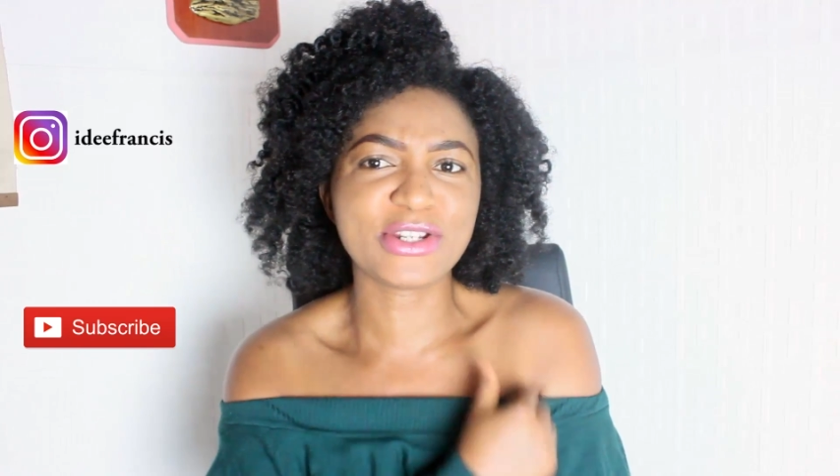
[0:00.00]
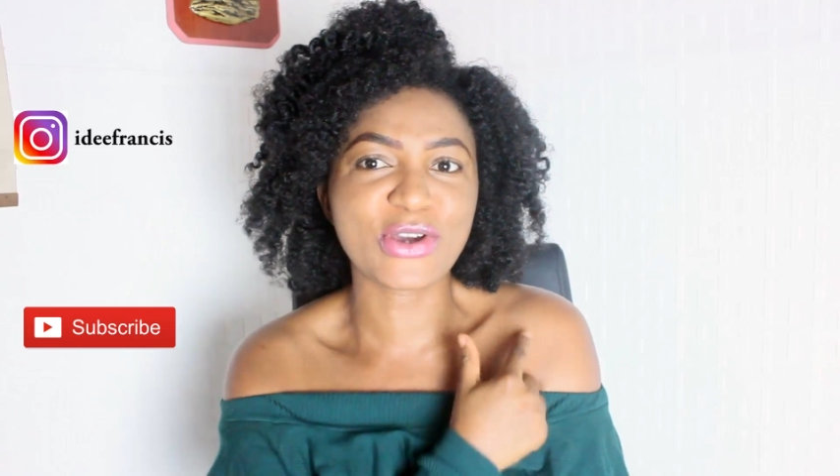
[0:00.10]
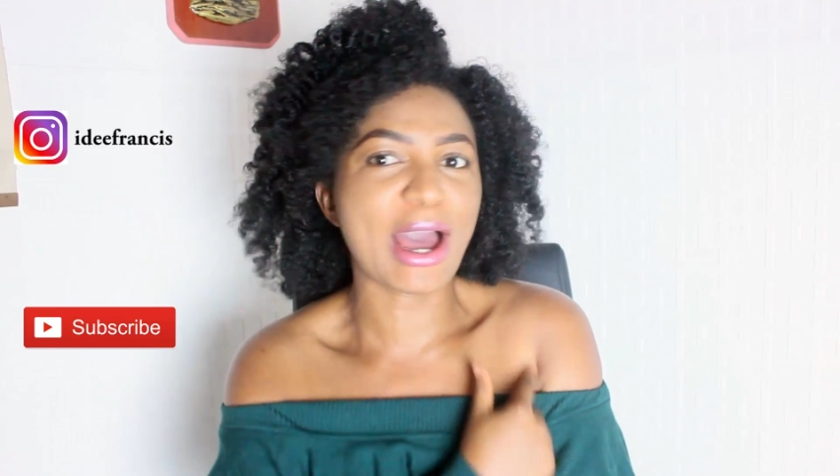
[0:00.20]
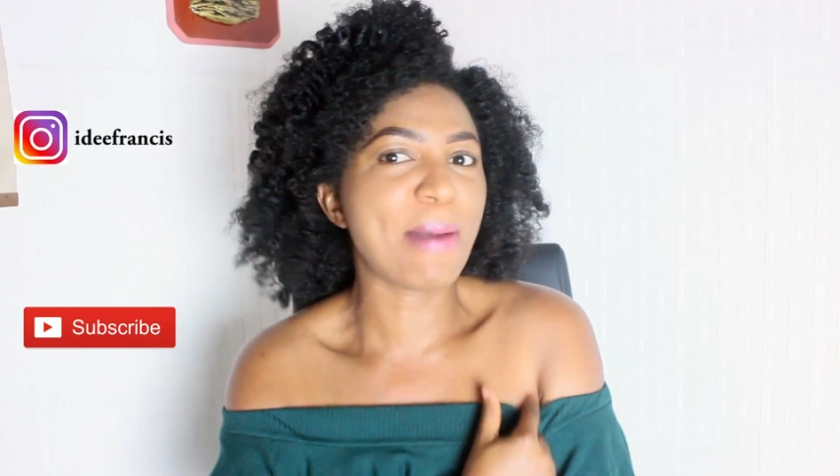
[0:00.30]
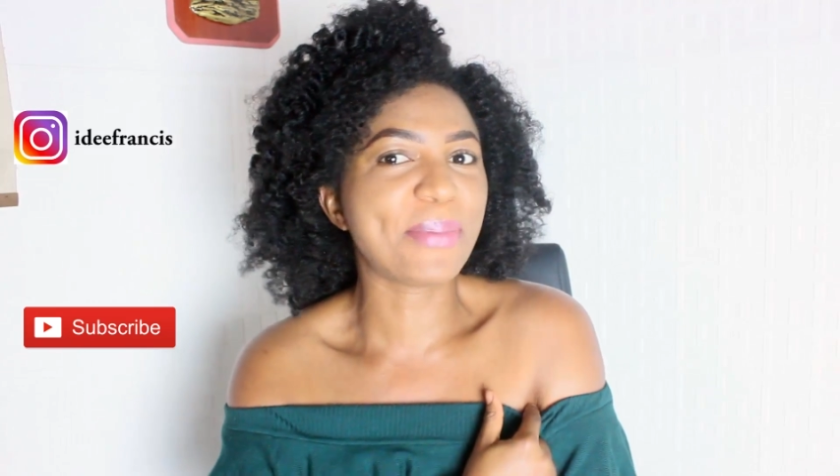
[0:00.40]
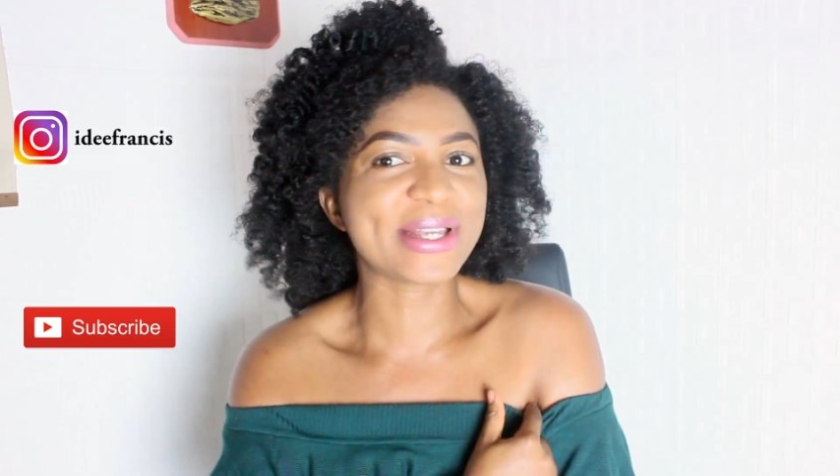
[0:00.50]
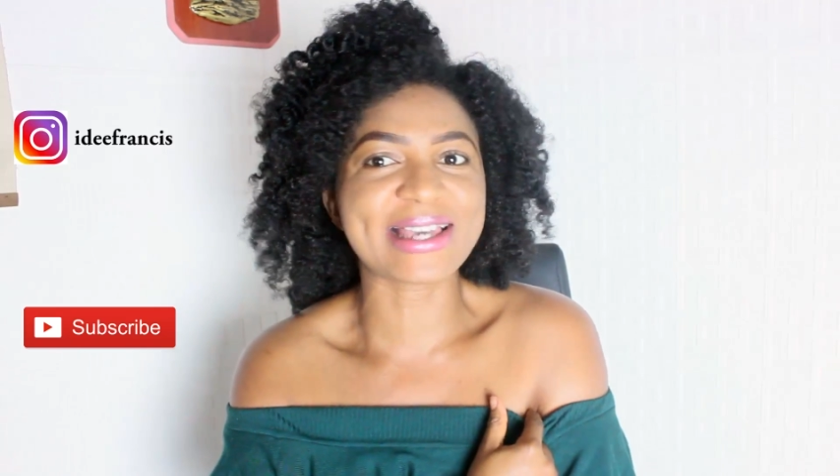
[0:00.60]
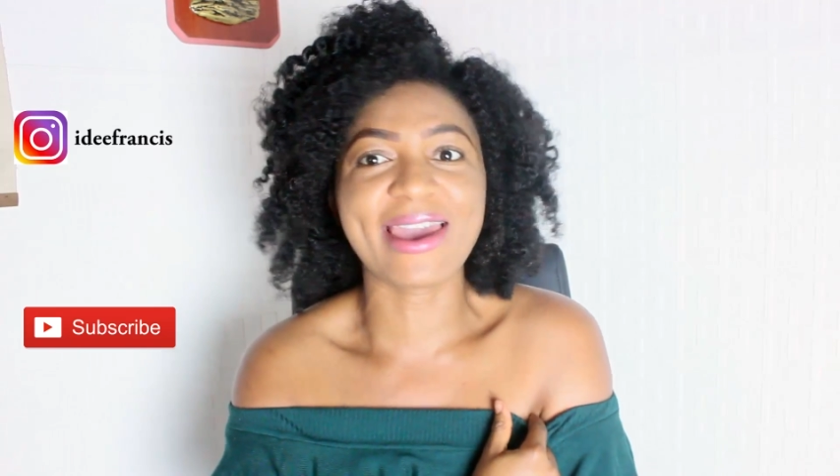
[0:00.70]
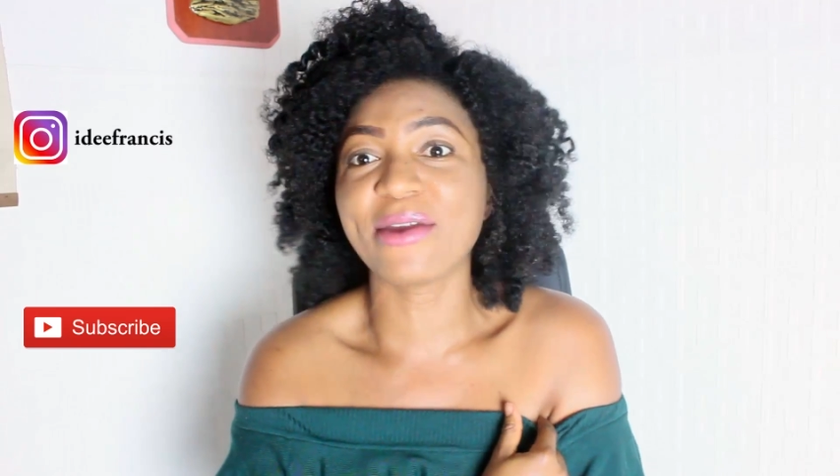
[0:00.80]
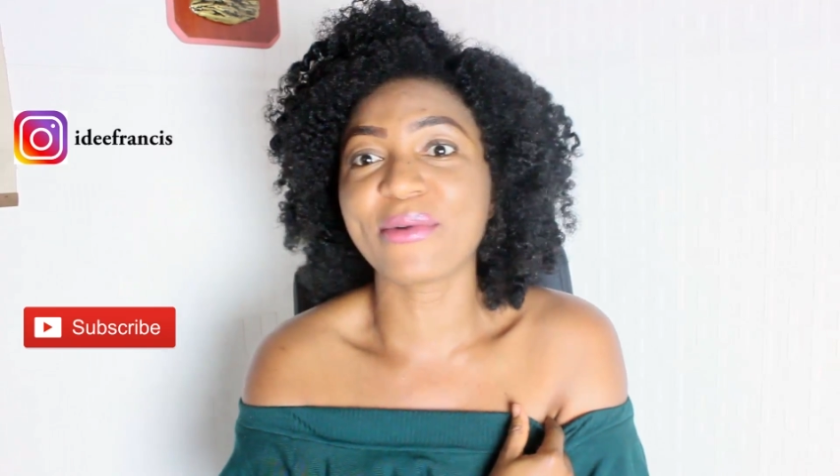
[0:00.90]
your
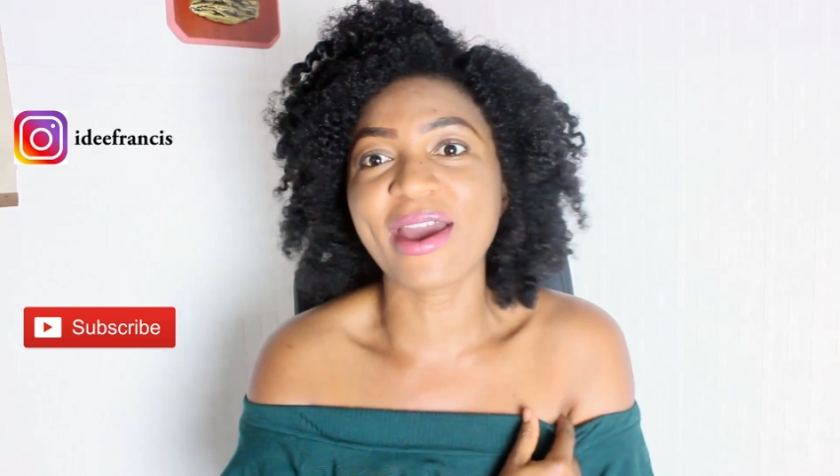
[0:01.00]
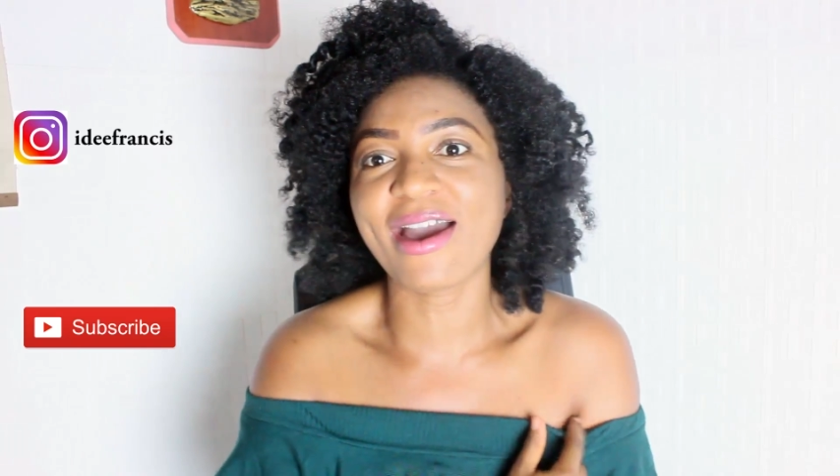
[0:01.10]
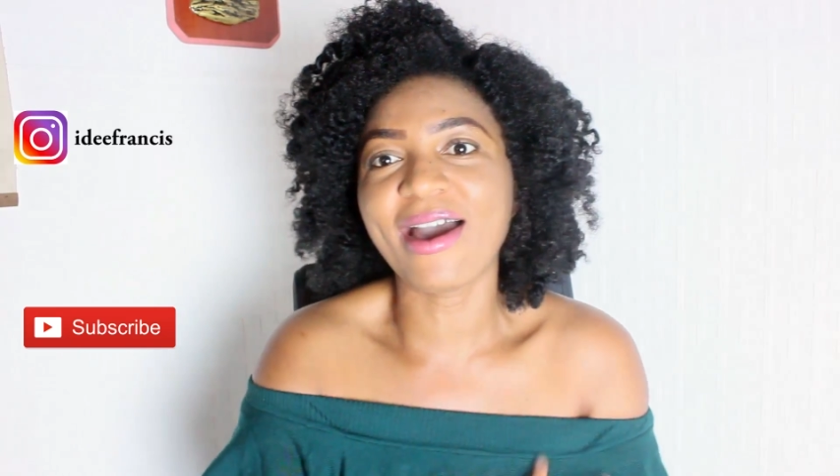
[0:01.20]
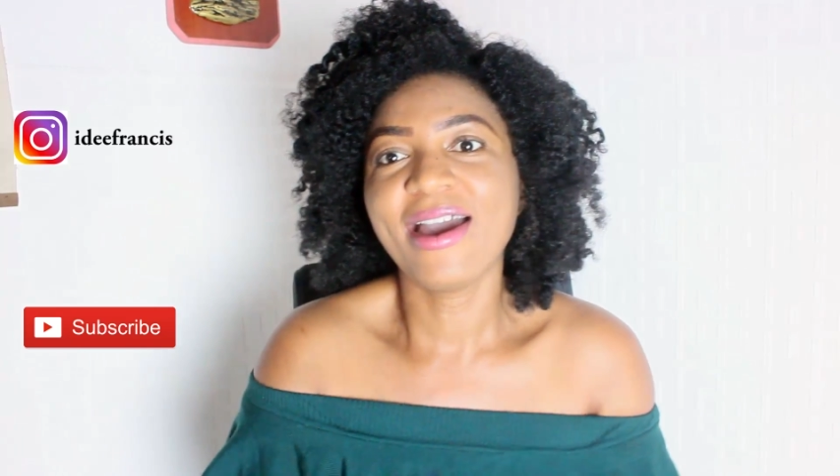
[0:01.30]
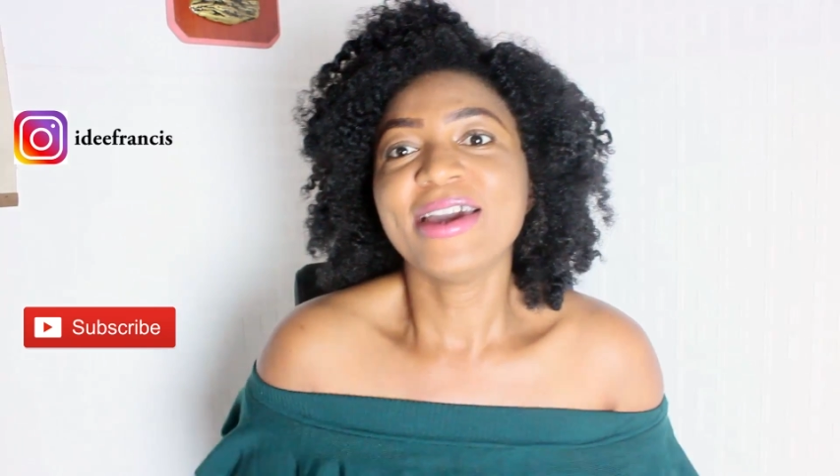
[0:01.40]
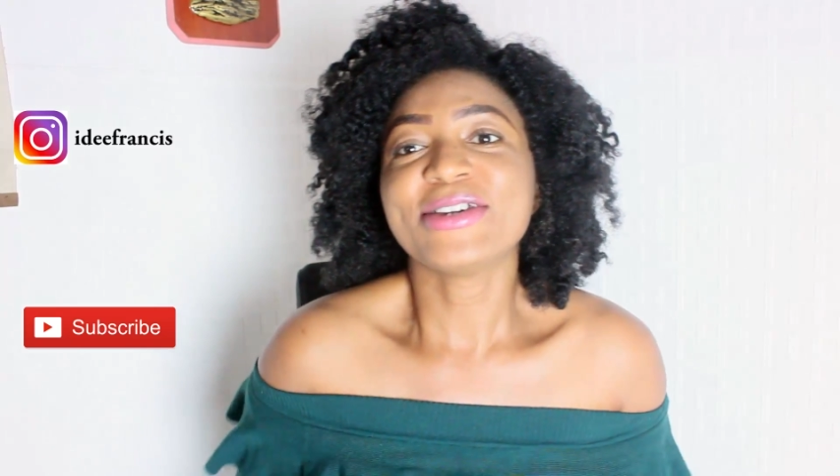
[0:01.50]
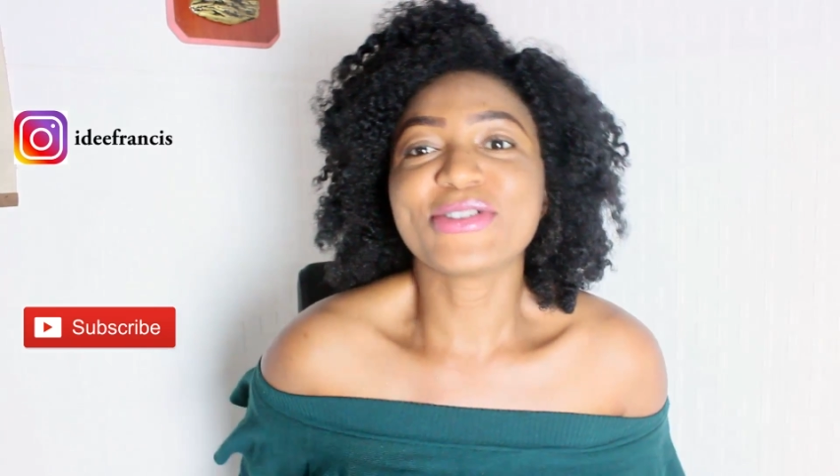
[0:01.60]
armpit area,